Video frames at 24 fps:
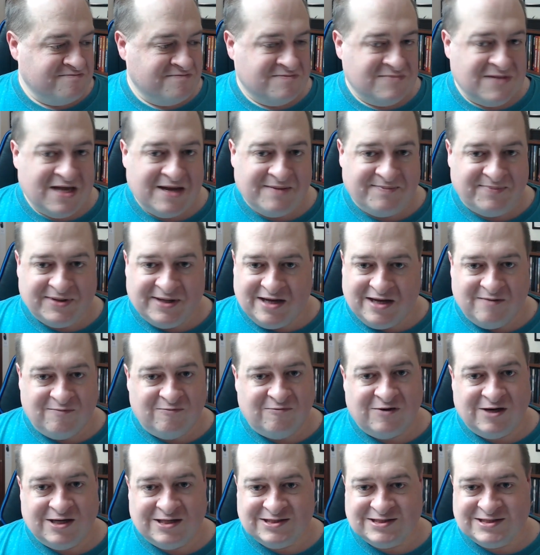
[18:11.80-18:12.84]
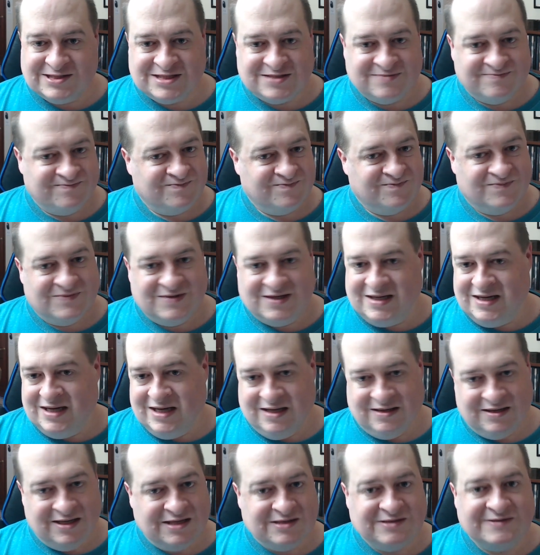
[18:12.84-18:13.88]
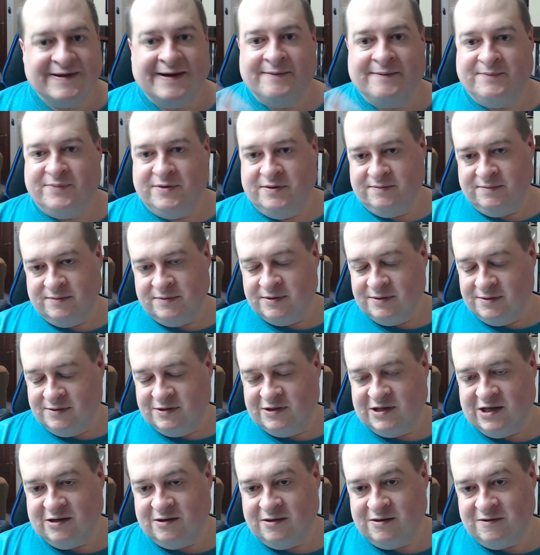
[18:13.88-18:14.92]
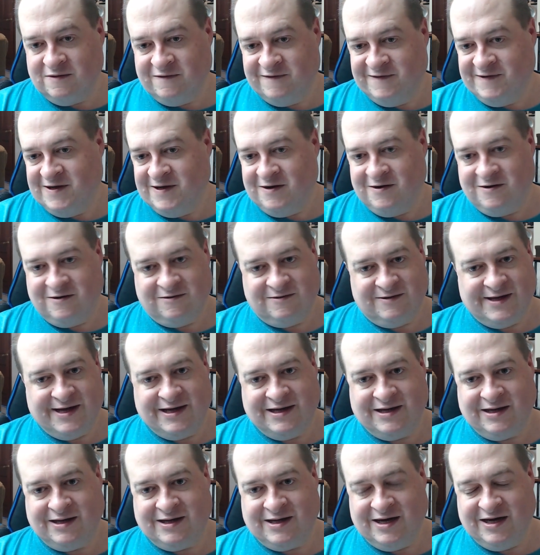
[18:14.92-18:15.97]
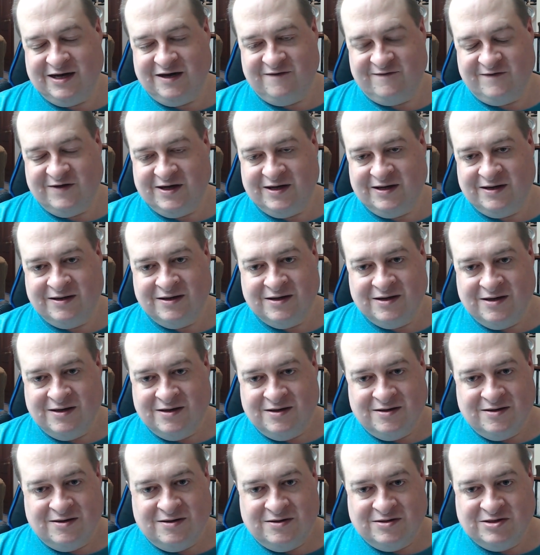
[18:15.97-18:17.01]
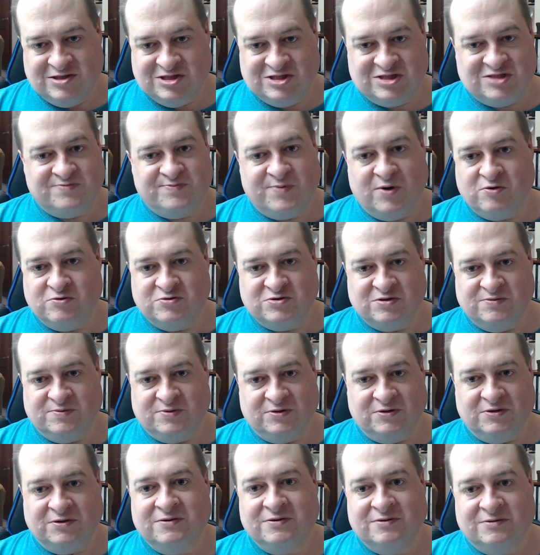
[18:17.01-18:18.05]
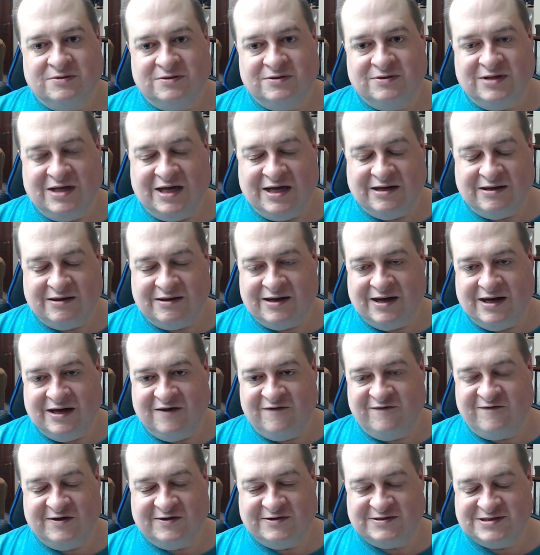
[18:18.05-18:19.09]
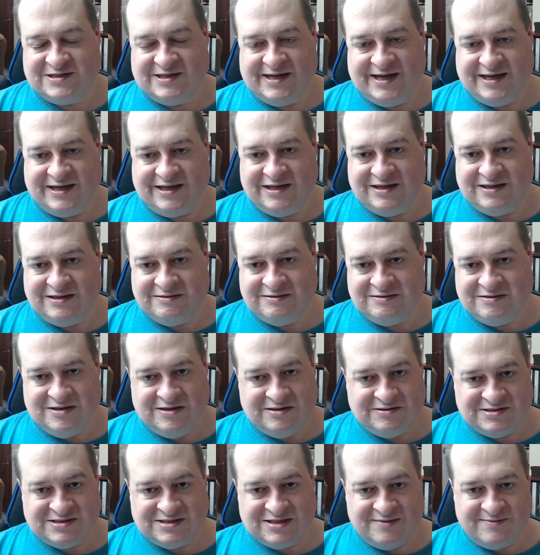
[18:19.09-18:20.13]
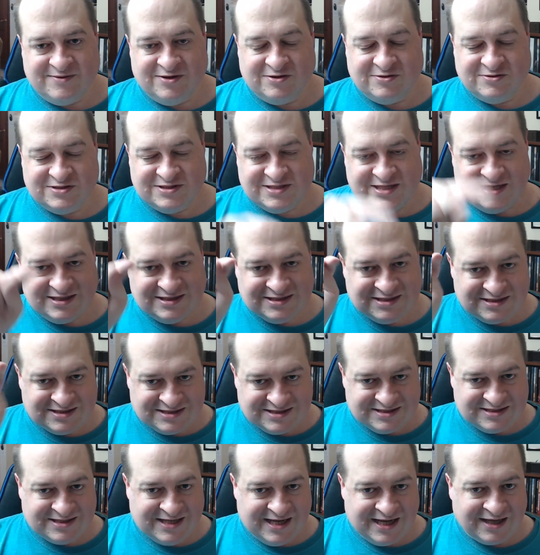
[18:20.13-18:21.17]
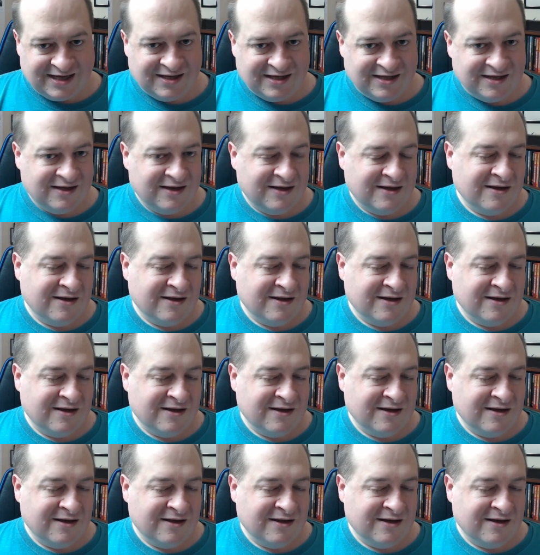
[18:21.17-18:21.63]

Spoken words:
they play them once, and they dump them. They're like kind of a disposable. They kind of feels like it. Some of those things stick.